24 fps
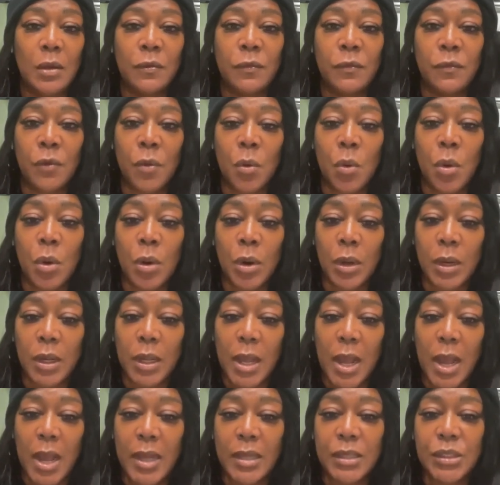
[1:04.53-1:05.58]
for
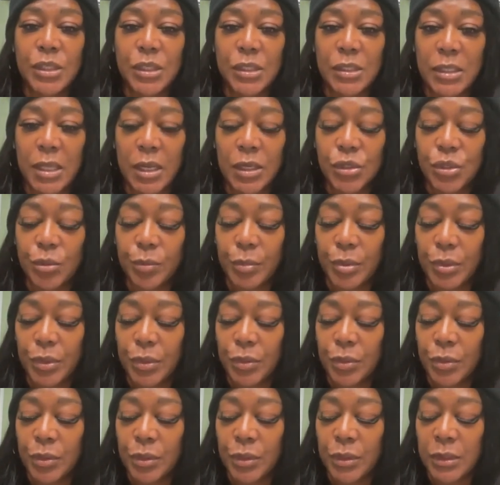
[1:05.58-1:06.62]
conscious
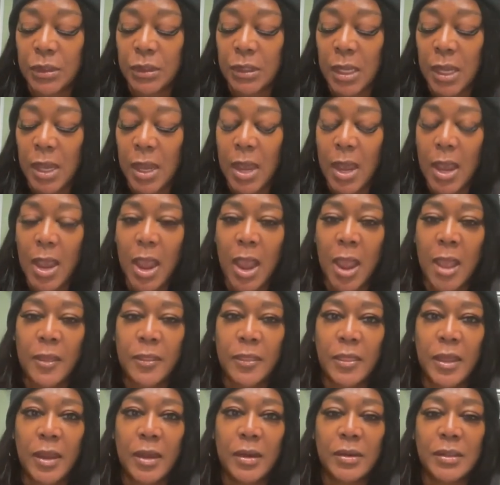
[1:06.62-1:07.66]
entrepreneurs,
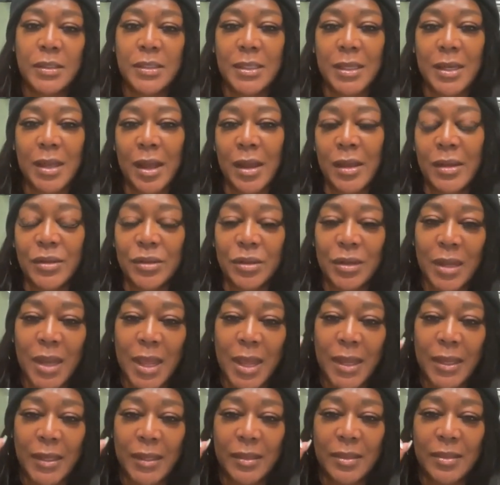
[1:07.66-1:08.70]
and there's an
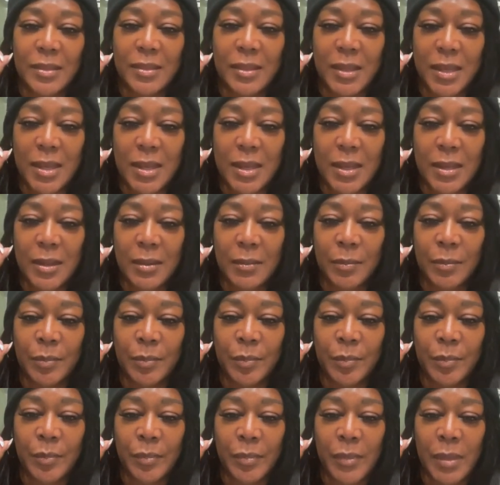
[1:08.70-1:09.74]
underlying
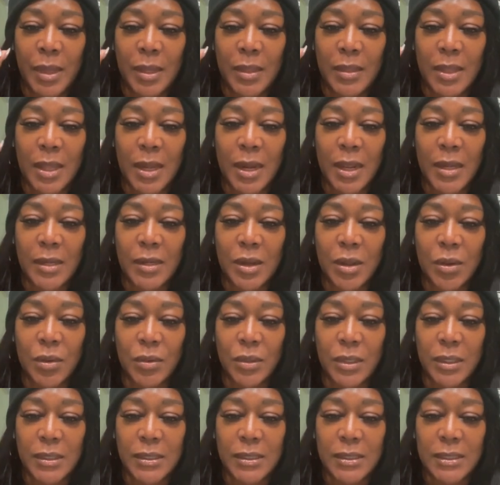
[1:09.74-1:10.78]
theme that I
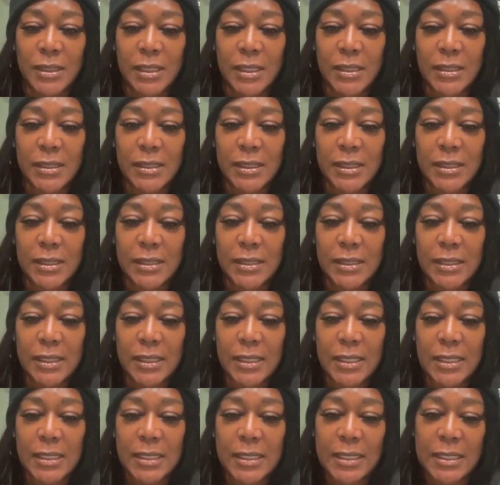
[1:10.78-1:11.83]
noticed.
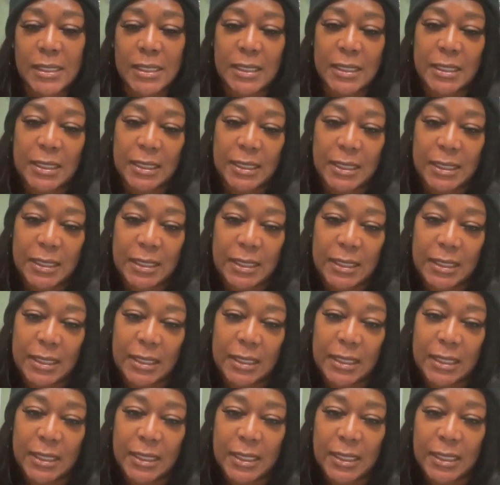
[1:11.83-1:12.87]
TCTE
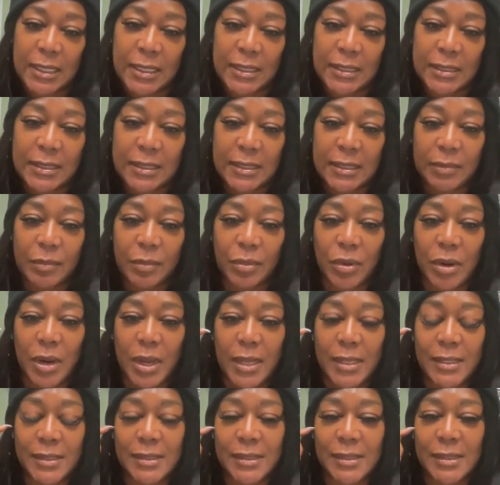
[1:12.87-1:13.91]

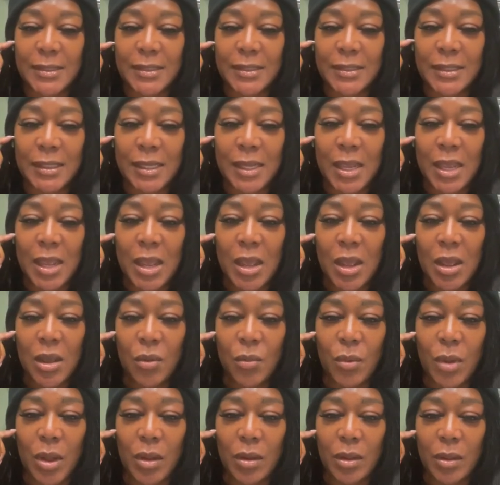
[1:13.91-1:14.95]
Enterprises,
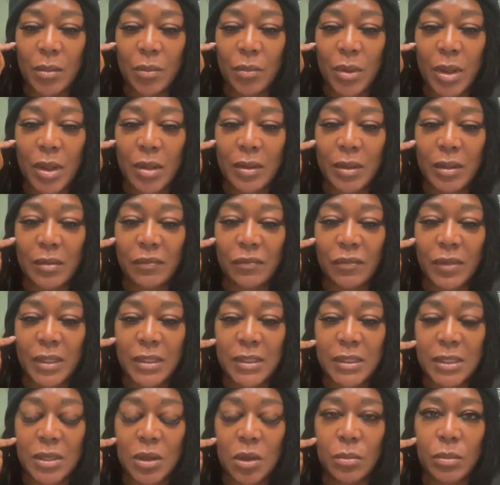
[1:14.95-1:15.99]
welcome.
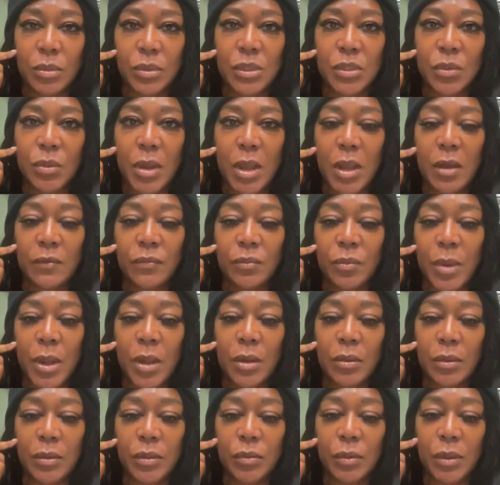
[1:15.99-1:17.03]
Vince Noble 12,
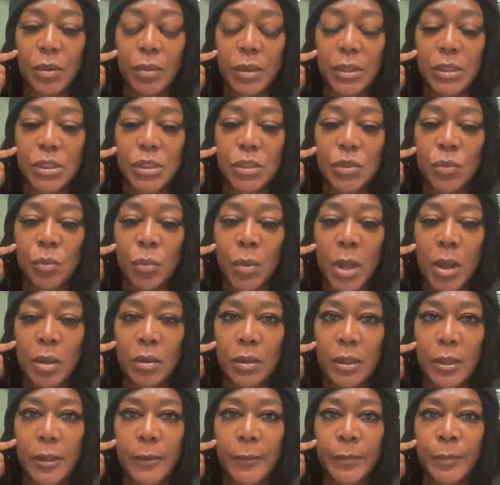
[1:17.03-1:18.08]
312,
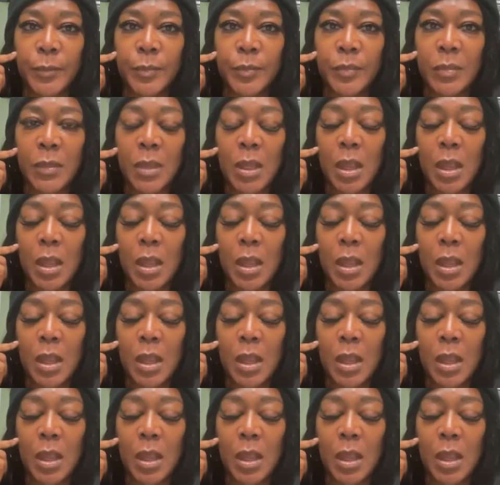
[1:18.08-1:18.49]
welcome.